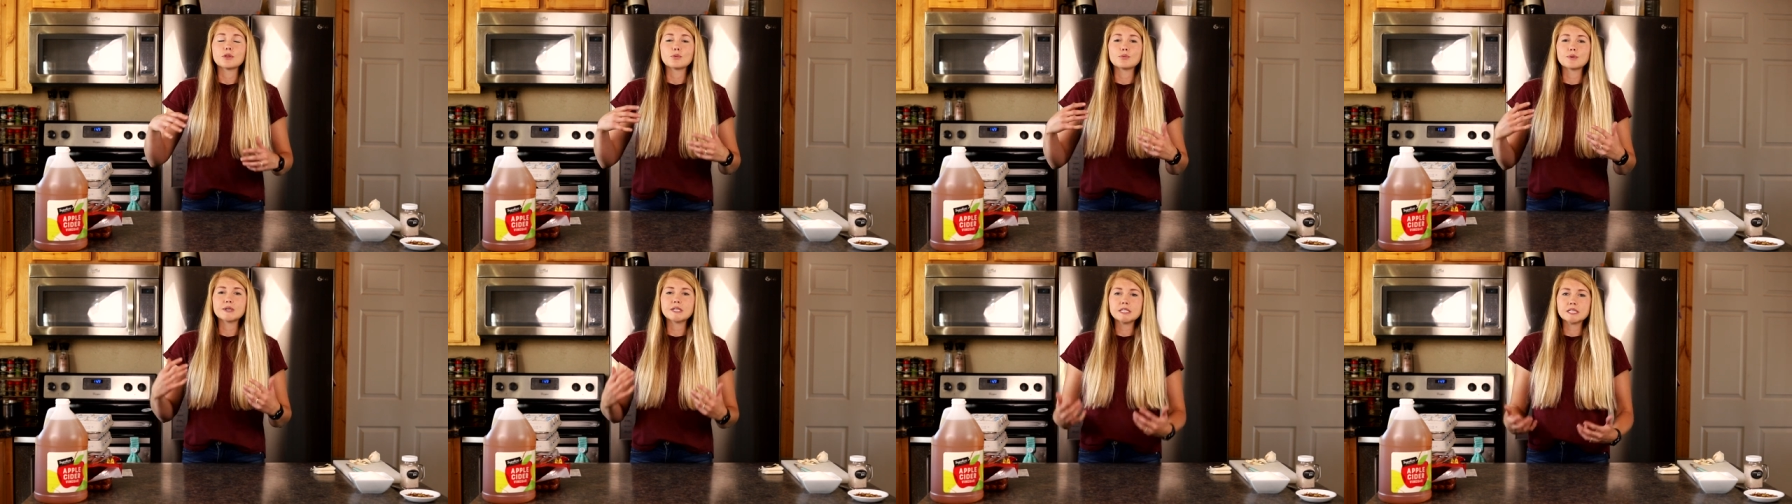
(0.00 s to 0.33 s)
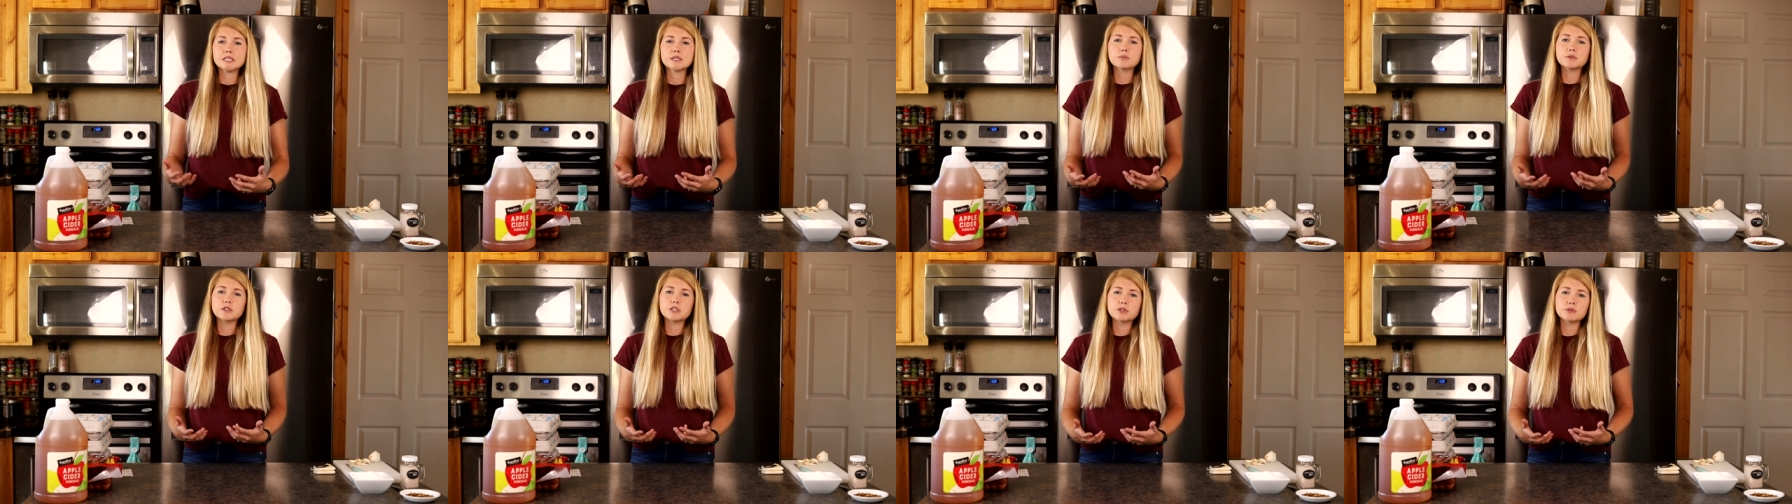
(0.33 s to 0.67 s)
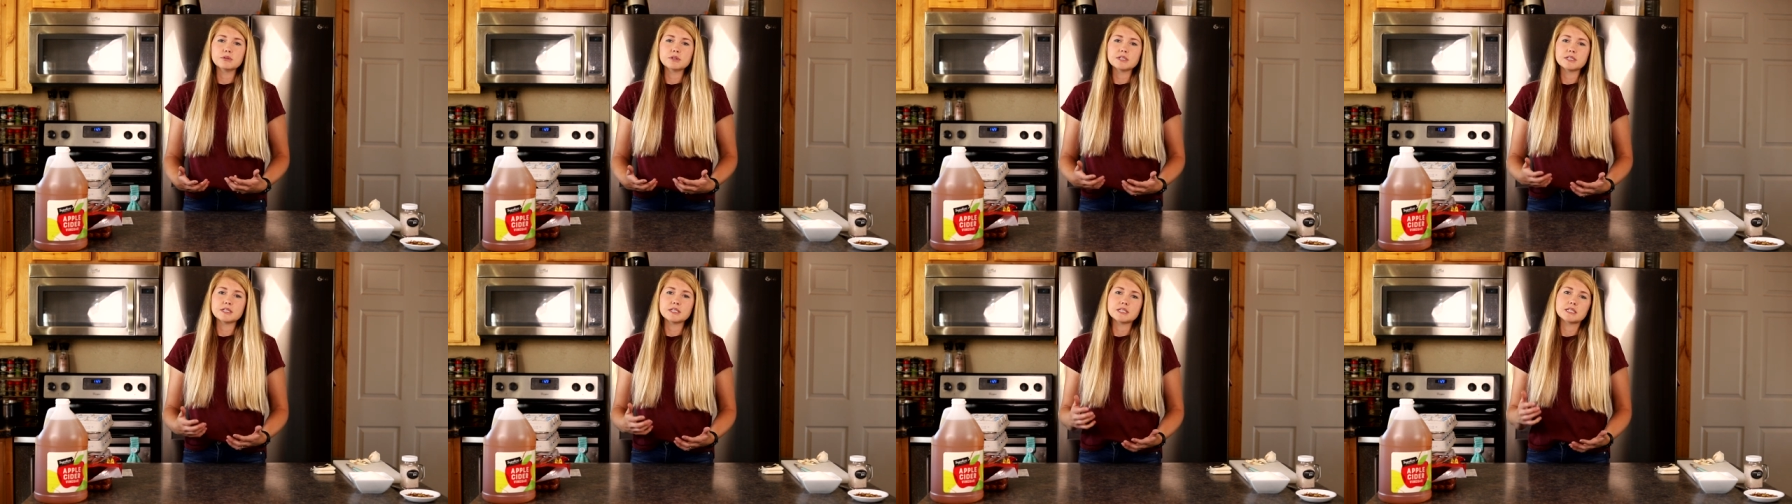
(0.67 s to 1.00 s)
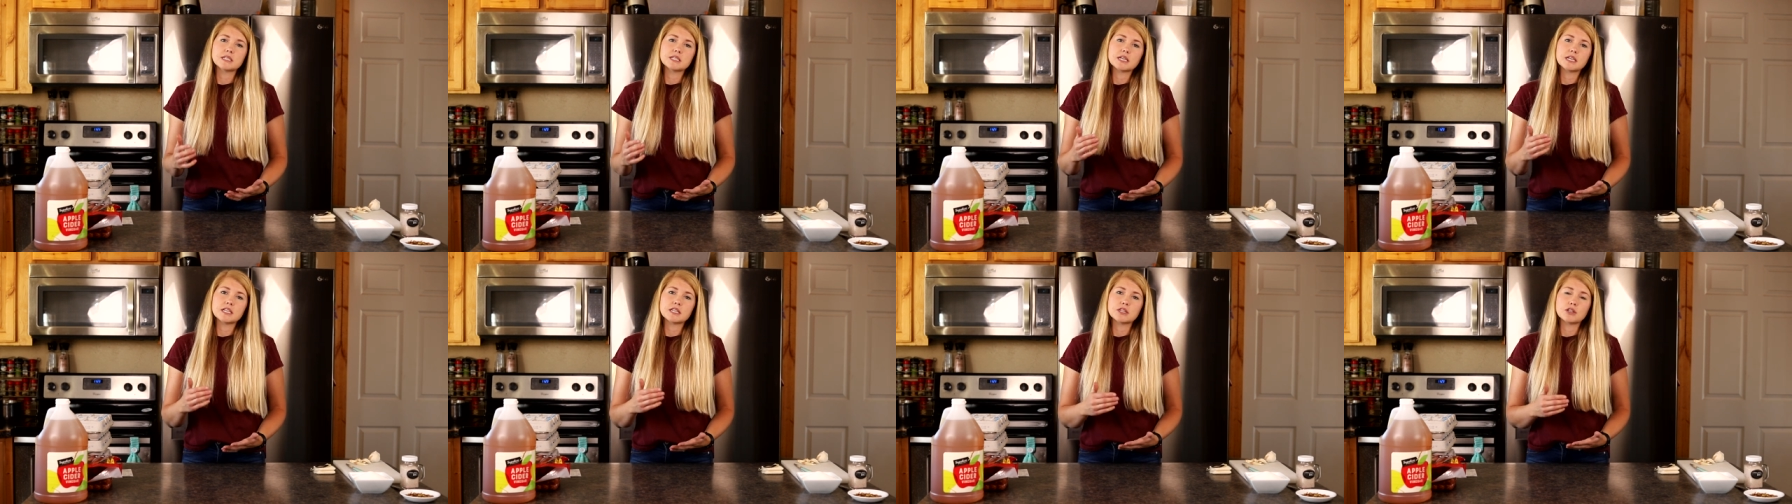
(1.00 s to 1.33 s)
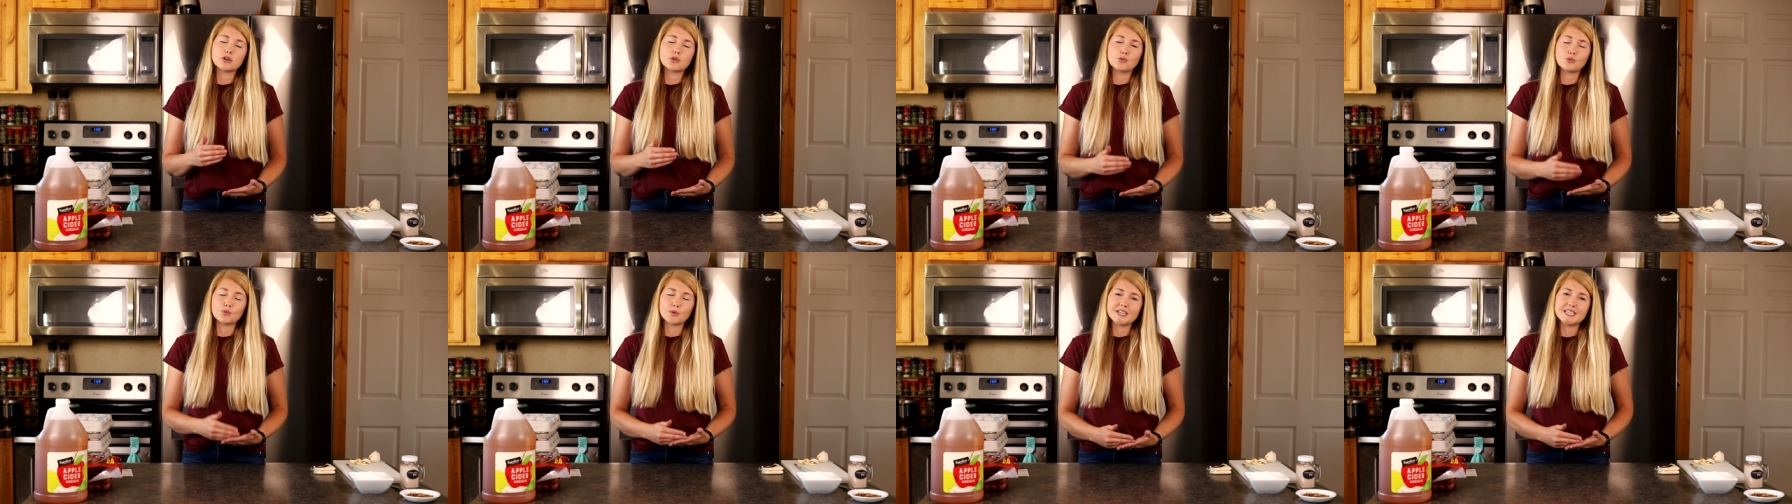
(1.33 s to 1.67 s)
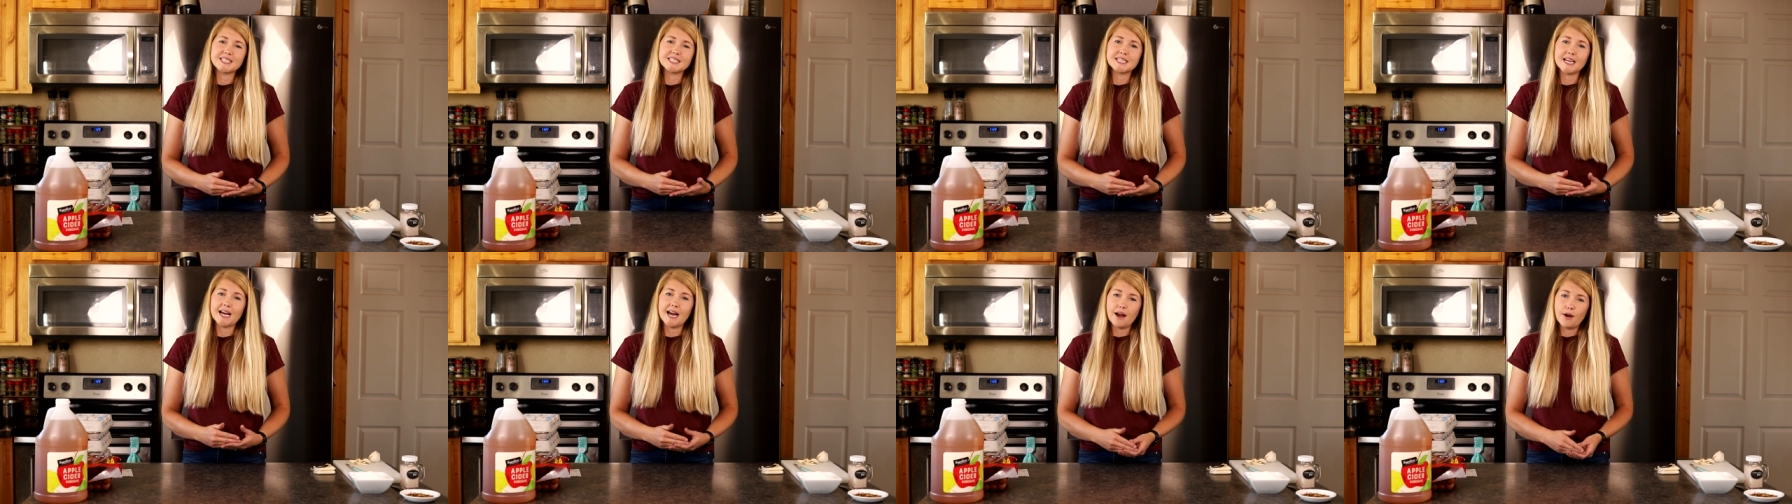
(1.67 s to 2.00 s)
The reason that we do this is to get the
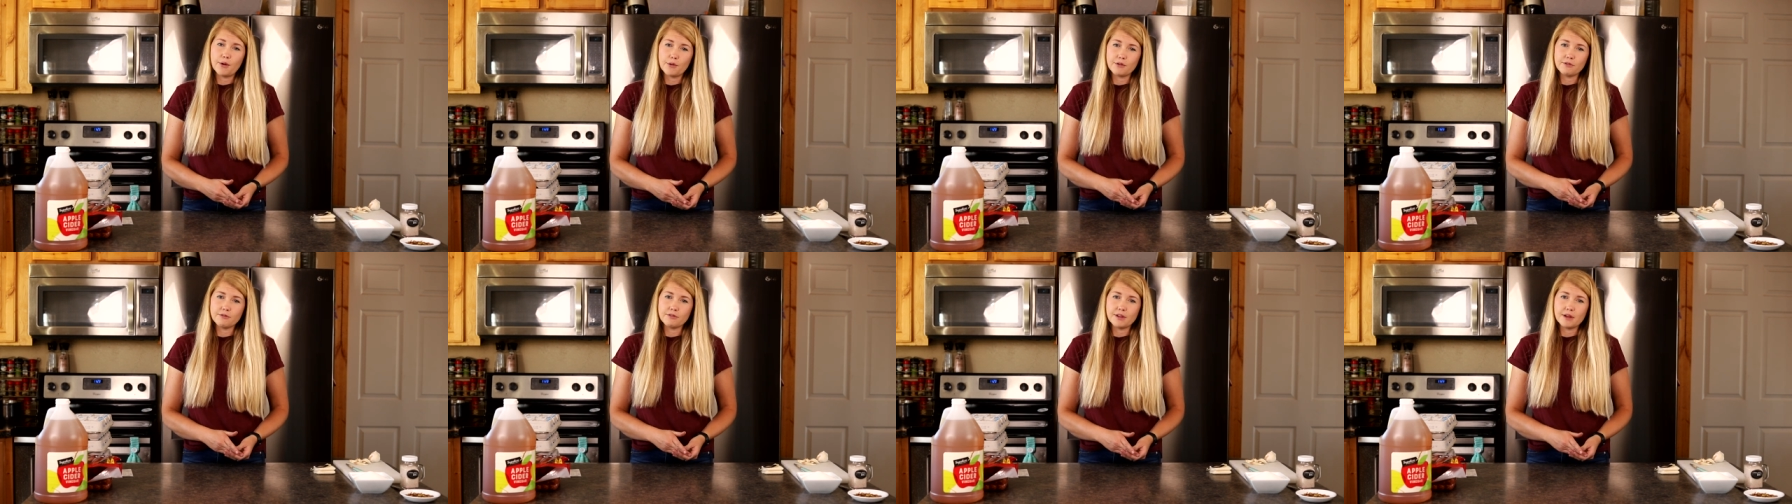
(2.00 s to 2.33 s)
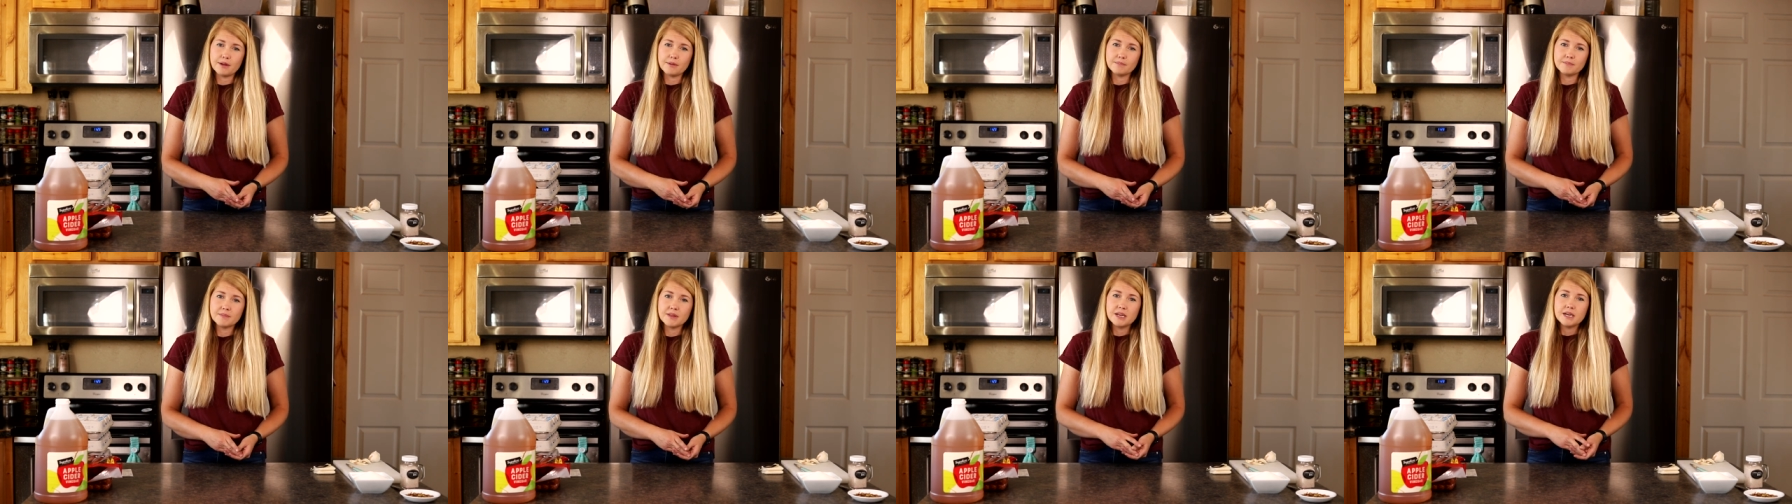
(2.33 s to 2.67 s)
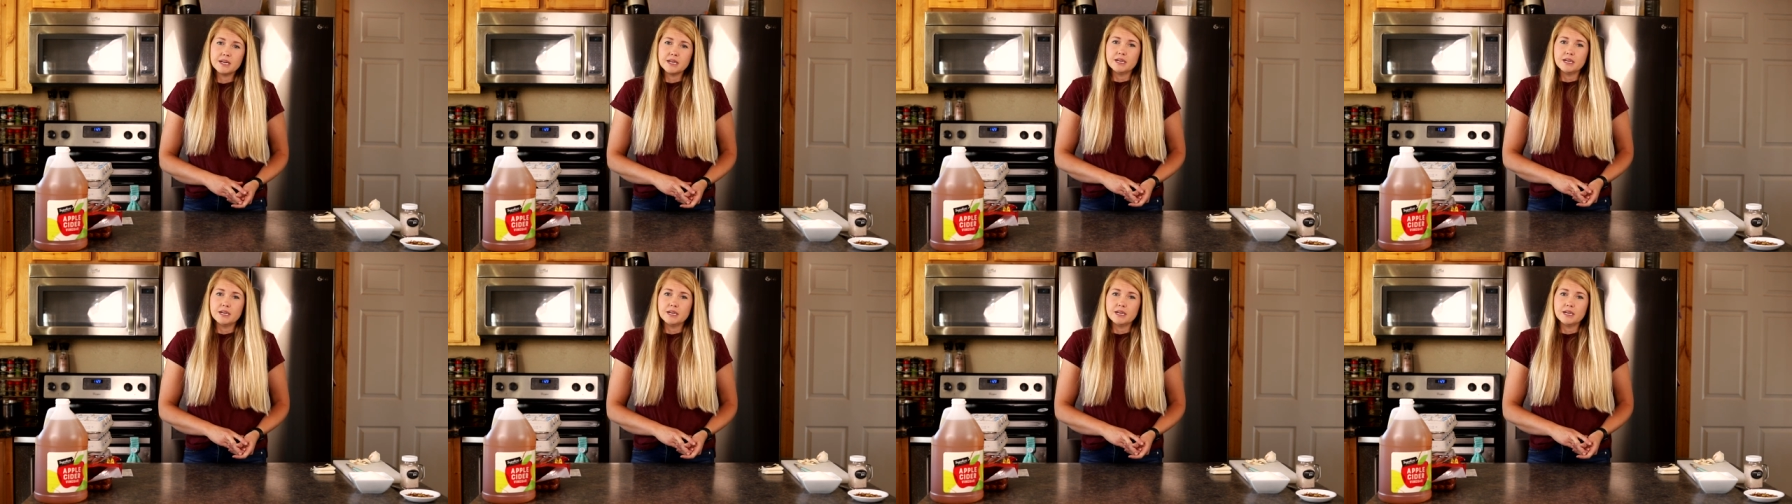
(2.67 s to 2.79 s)
grease out of them.